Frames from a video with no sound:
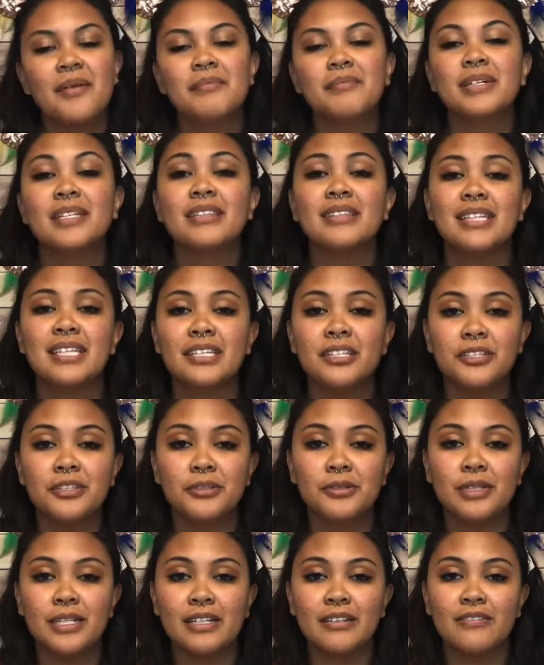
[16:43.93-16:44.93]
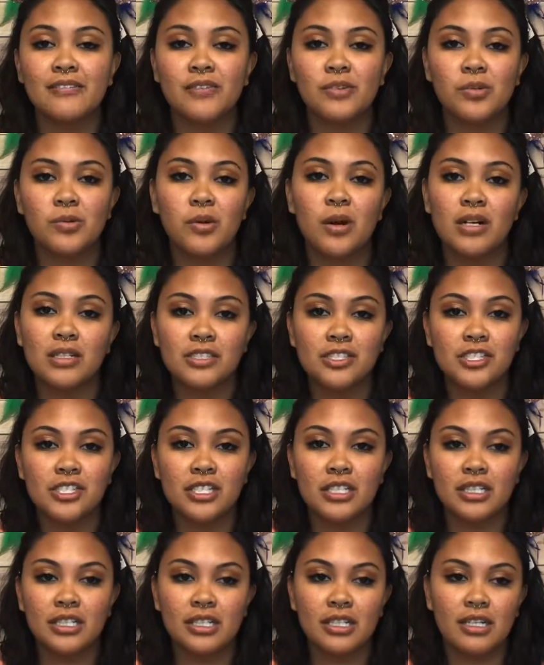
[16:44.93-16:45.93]
But thank you again for
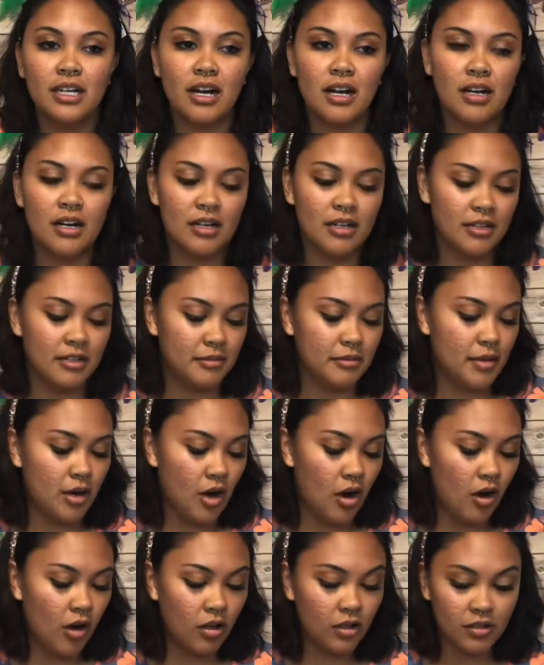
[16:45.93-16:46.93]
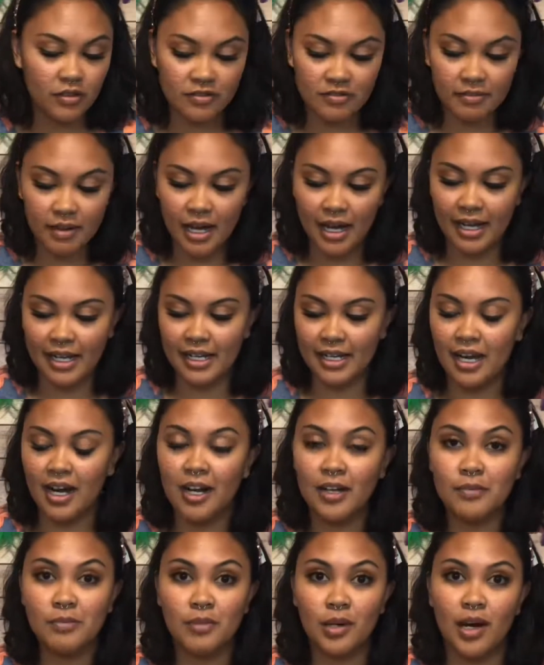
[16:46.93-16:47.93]
watching all of my
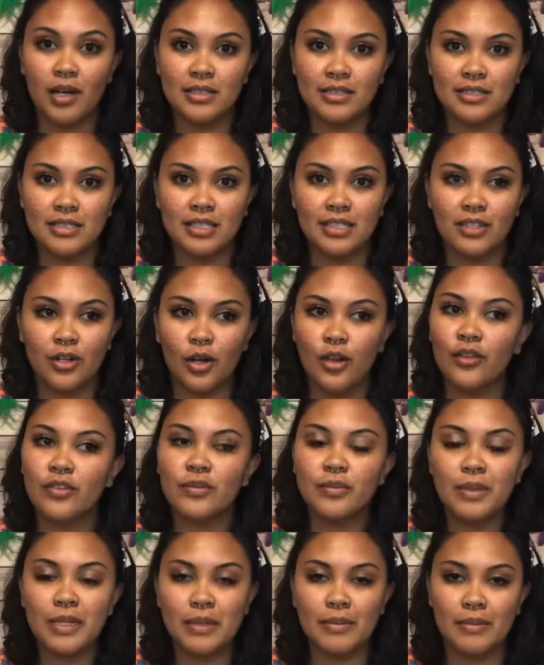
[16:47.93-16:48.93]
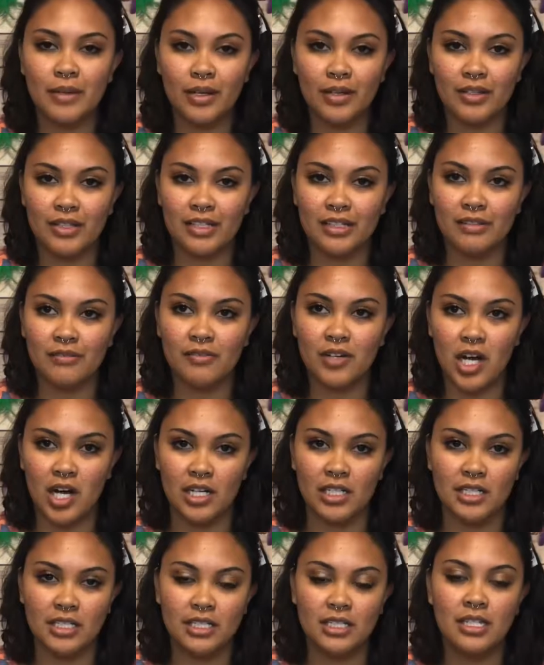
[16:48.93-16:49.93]
unboxing and all of the pin mail that I've
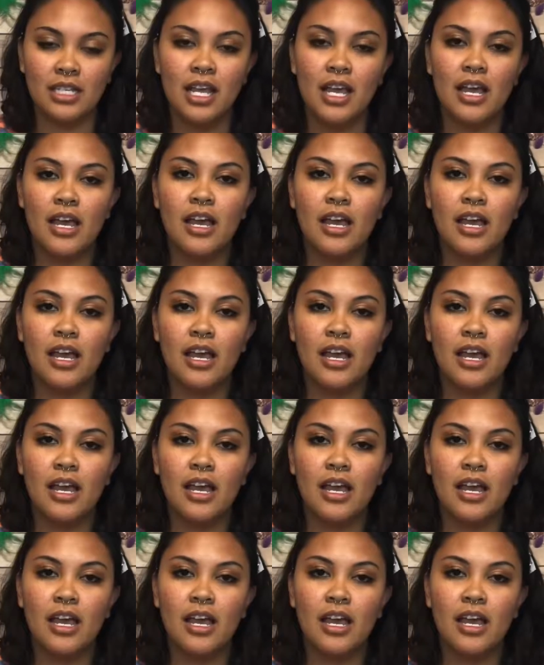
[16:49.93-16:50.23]
gotten.